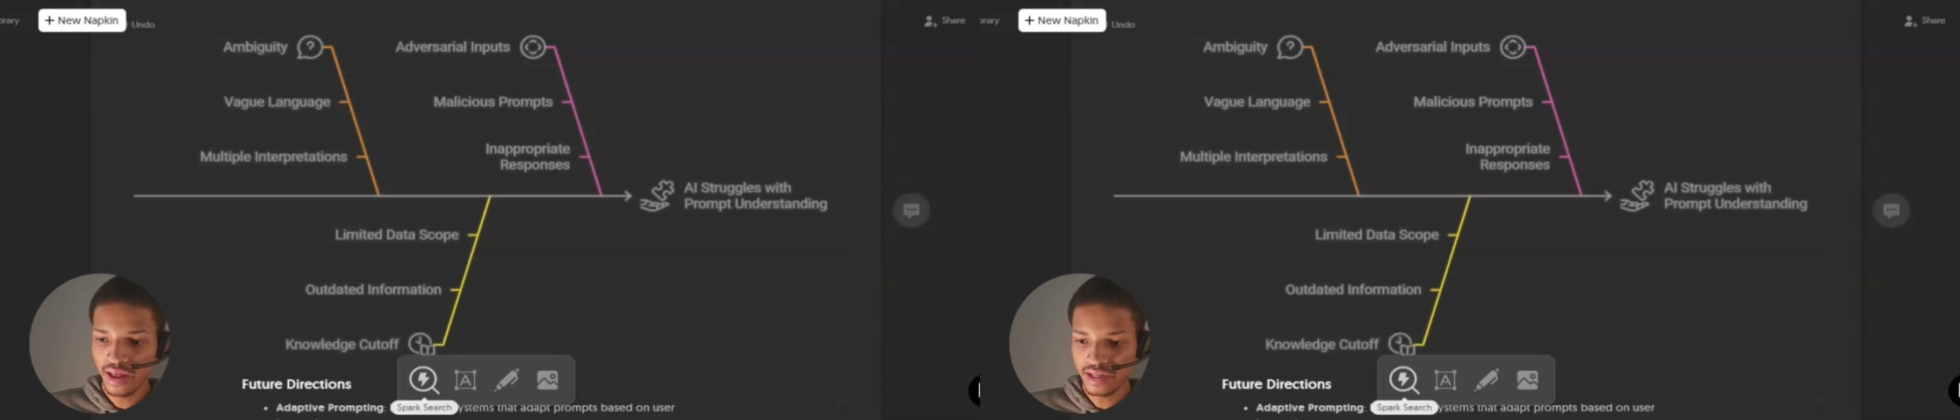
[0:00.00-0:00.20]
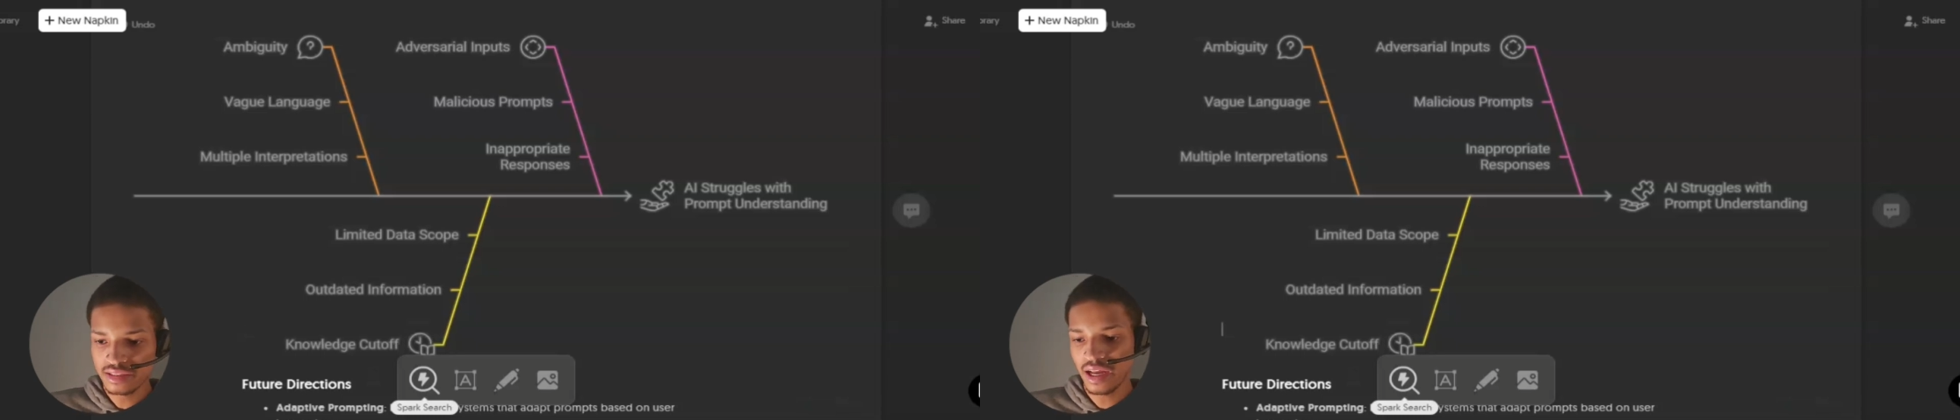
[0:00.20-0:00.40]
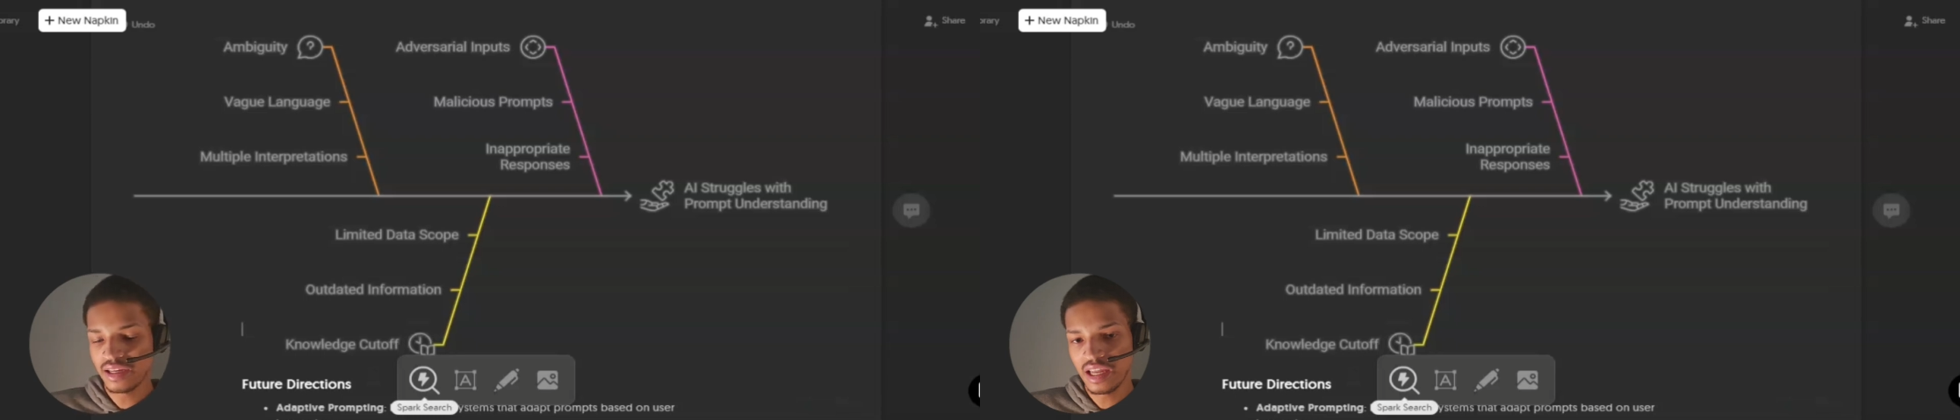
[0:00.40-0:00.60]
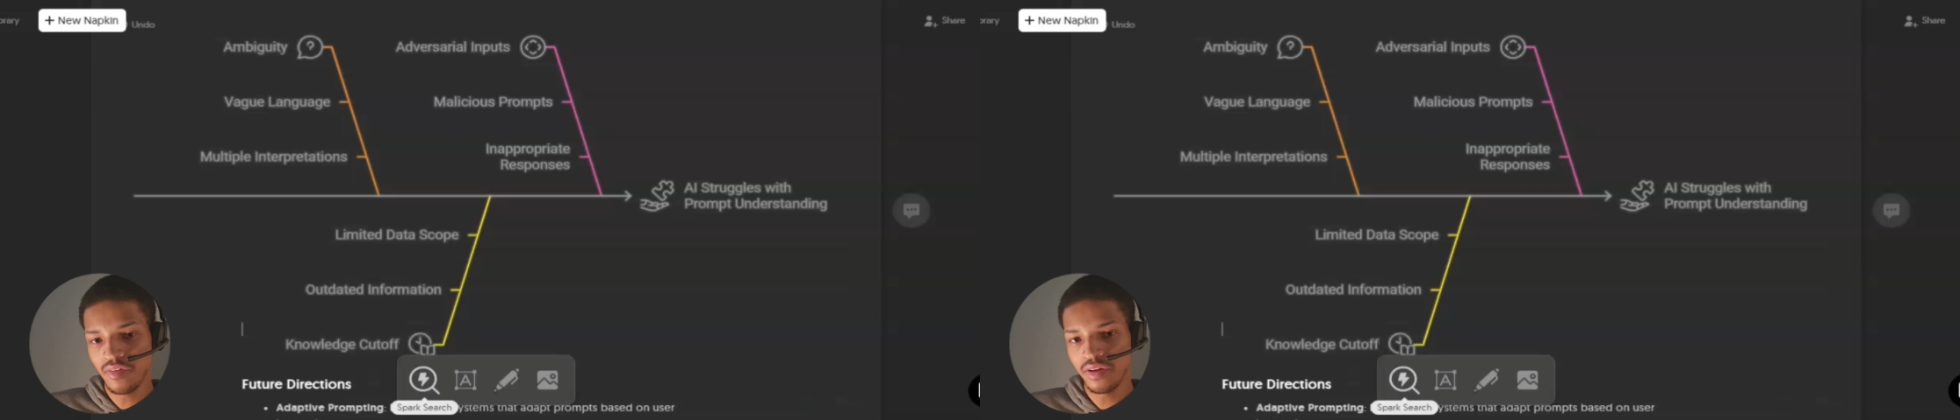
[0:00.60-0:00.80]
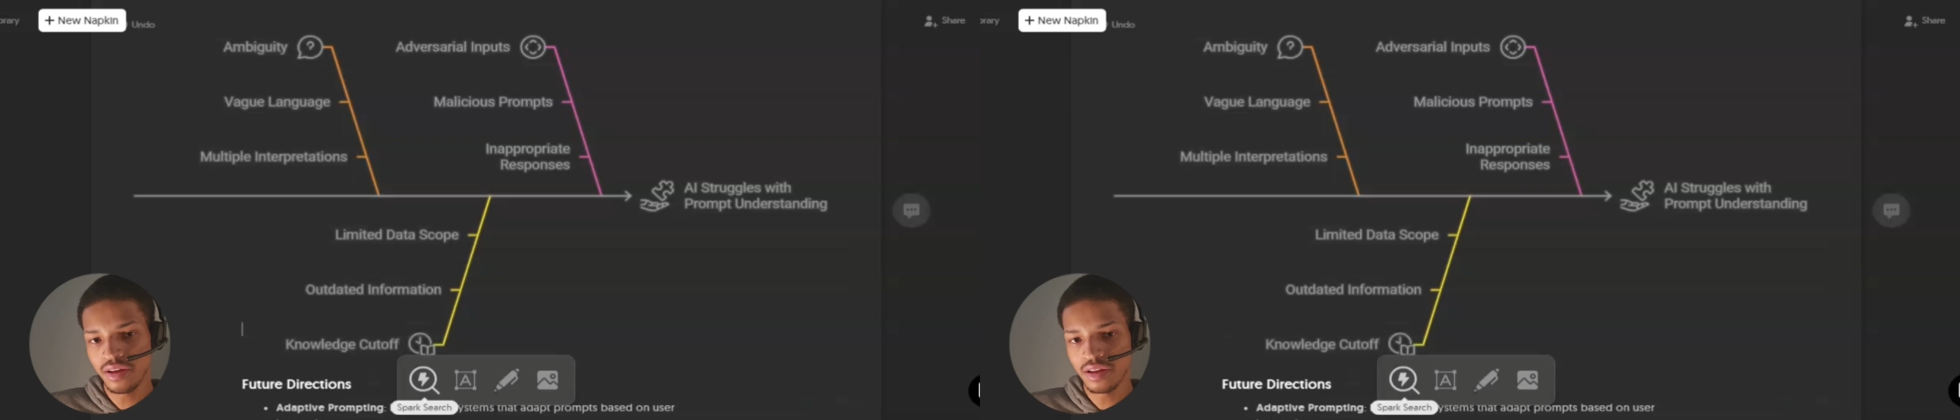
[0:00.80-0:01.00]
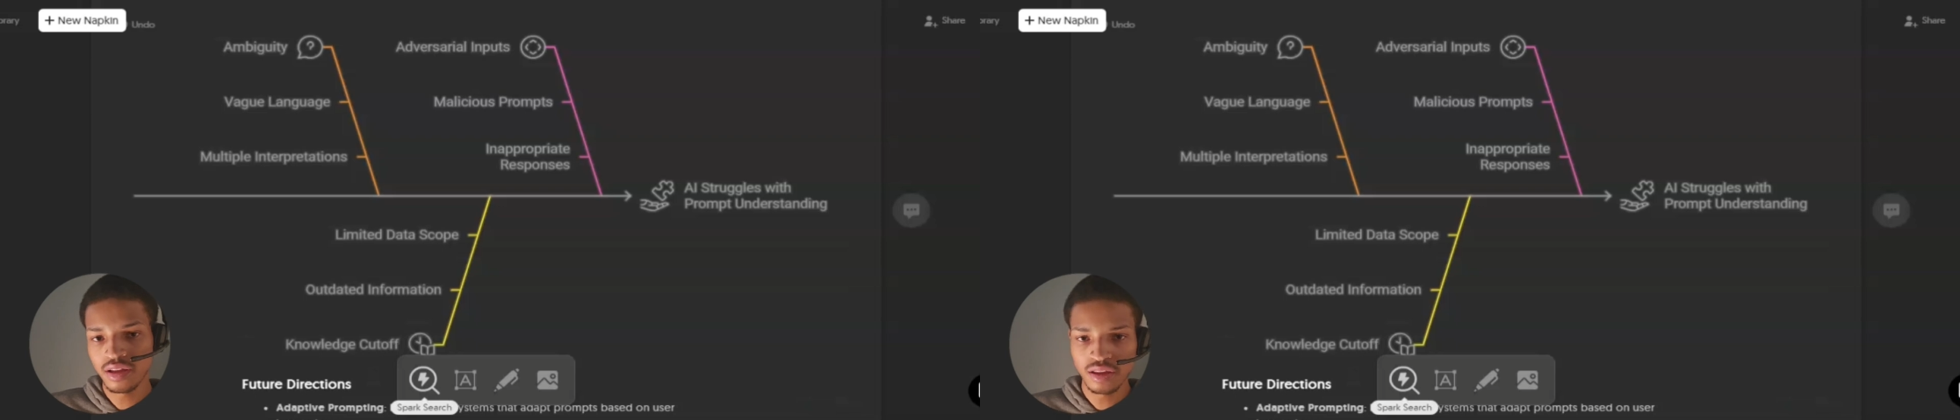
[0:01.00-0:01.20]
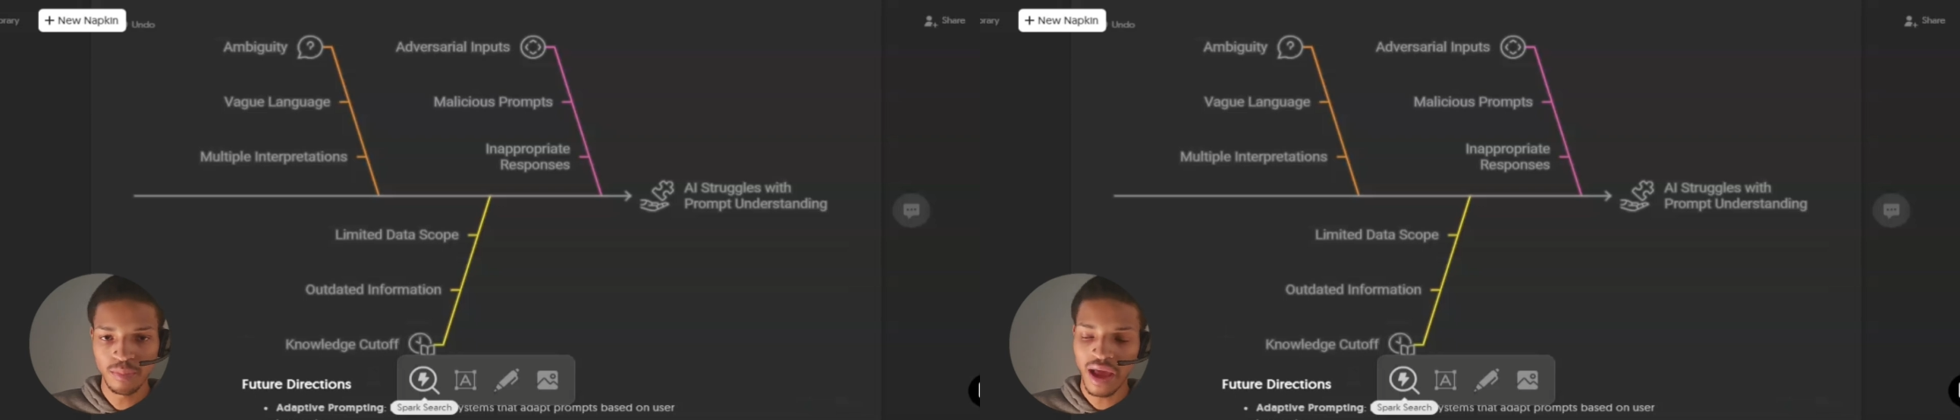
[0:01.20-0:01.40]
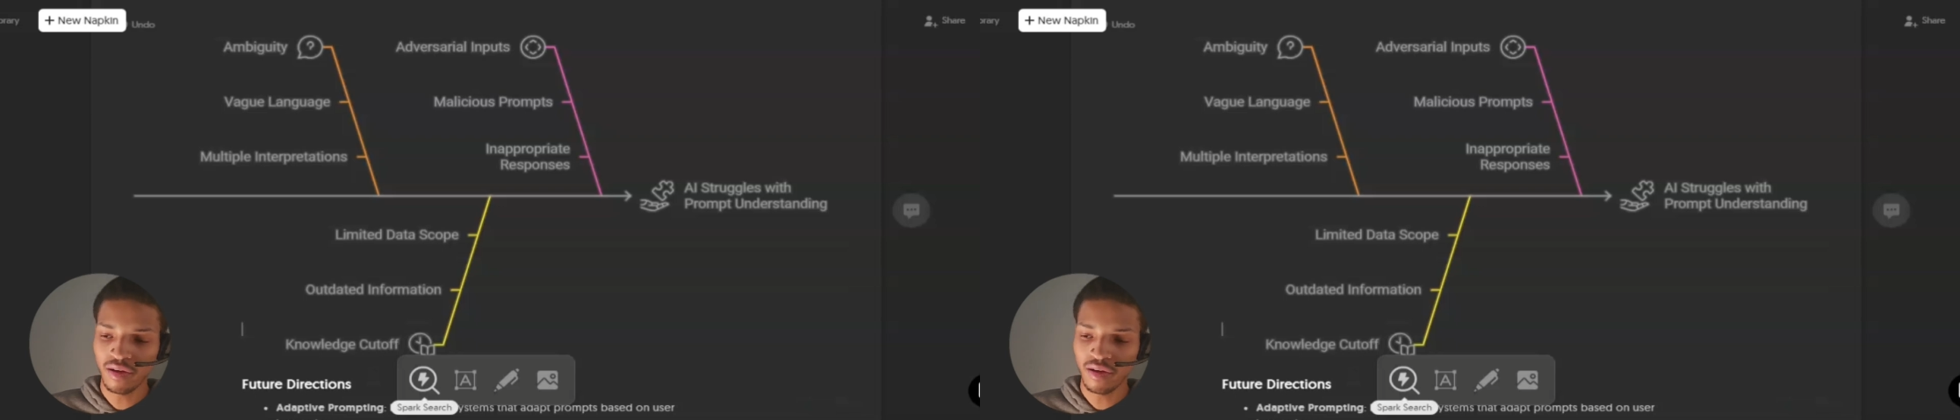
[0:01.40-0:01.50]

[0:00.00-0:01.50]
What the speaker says: it's not giving them